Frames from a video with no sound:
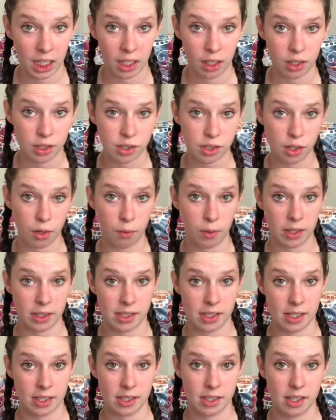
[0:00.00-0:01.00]
So what's
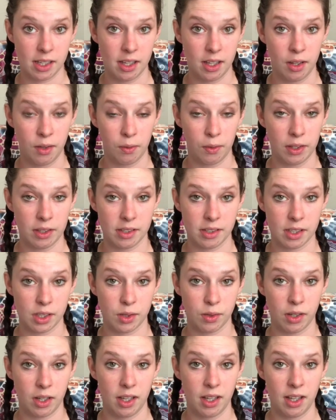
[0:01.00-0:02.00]
this
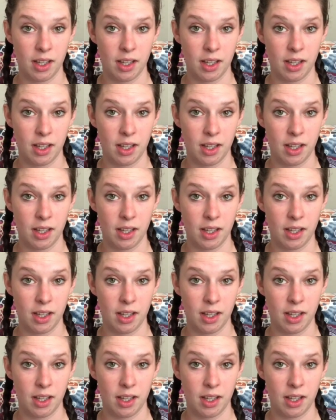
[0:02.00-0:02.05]
one?